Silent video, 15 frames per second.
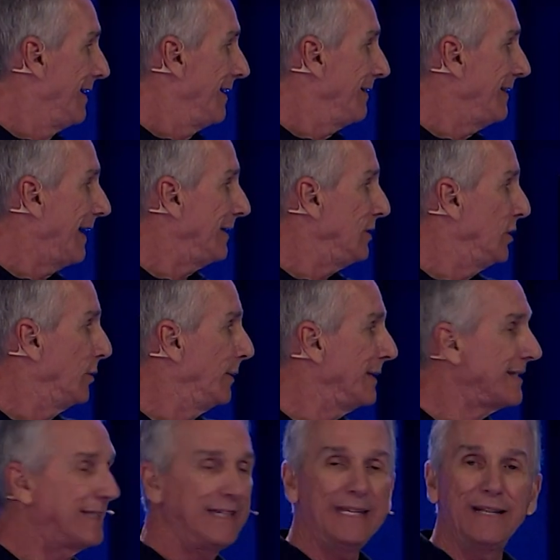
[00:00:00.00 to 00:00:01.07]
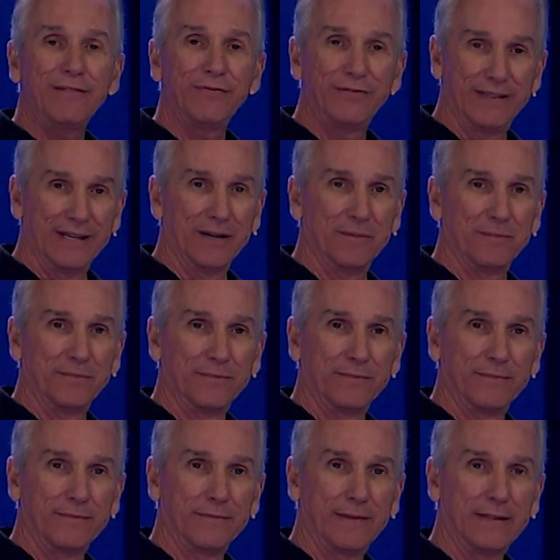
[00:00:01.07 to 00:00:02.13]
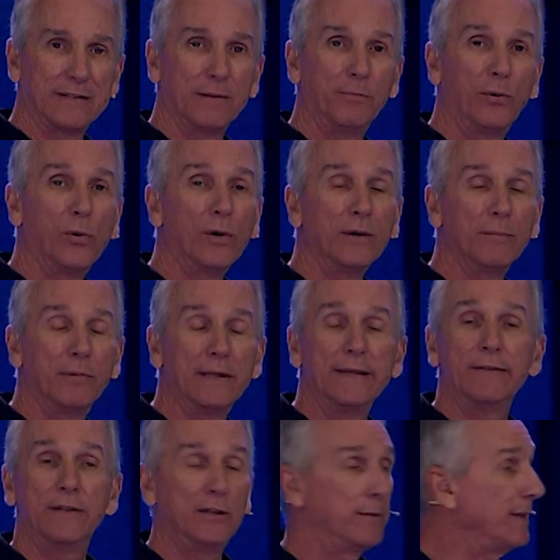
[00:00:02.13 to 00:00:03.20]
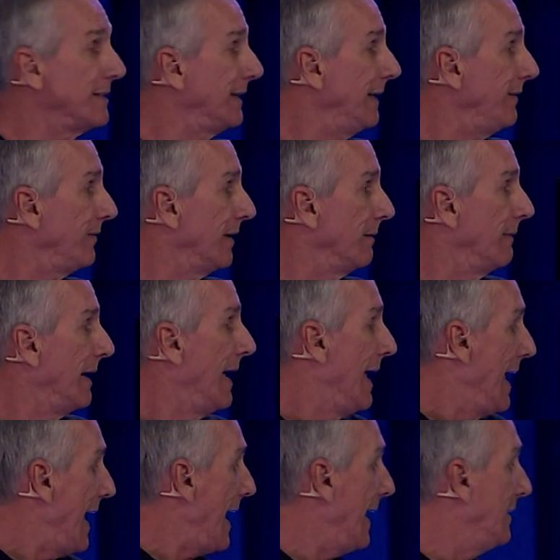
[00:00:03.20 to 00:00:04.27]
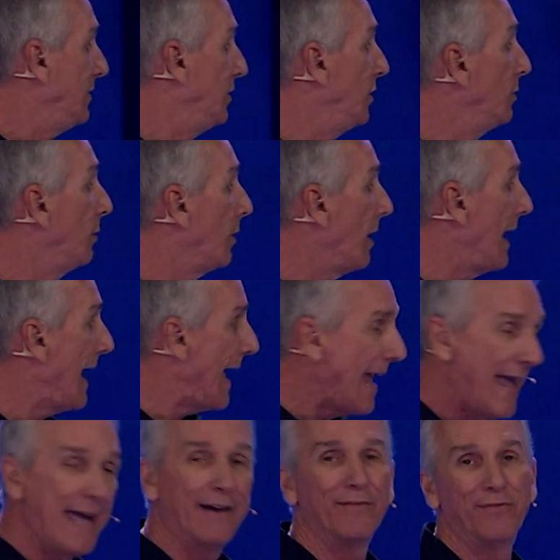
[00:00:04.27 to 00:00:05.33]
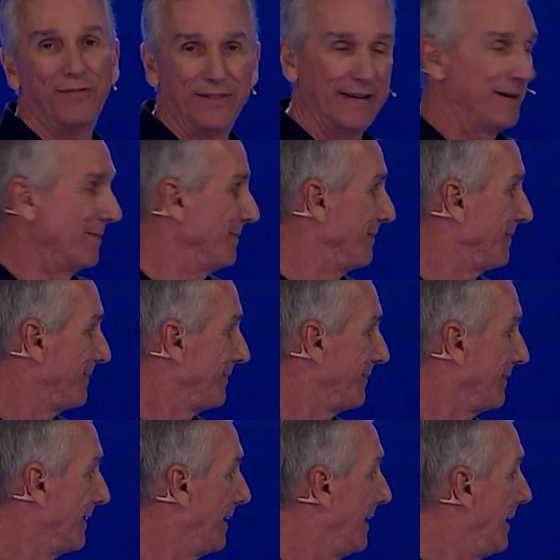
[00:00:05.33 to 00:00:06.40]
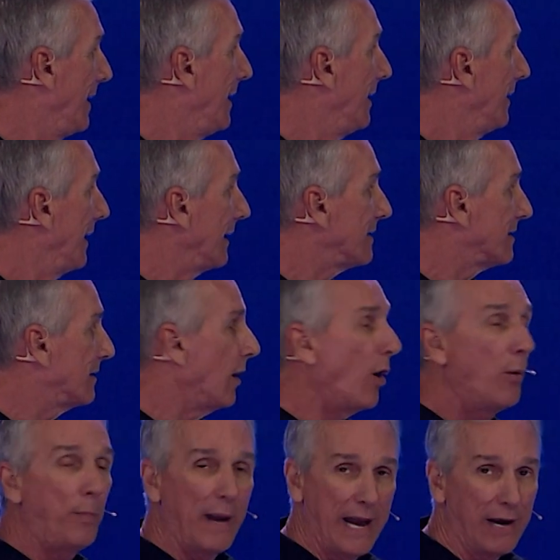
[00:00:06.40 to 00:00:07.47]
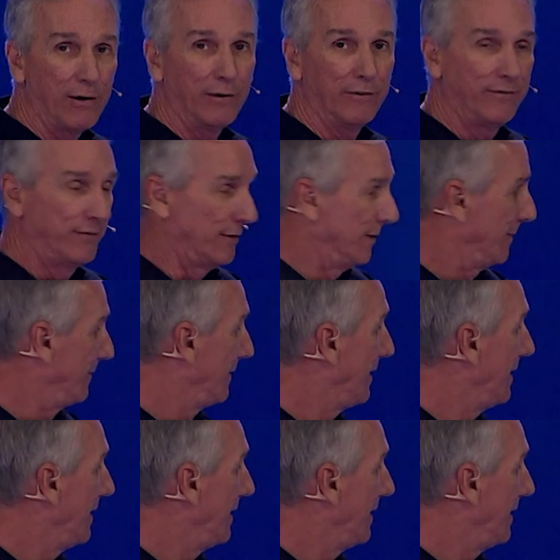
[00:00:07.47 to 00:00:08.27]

that you receive them. That's important. Believe that you receive them and you will have them. That's so powerful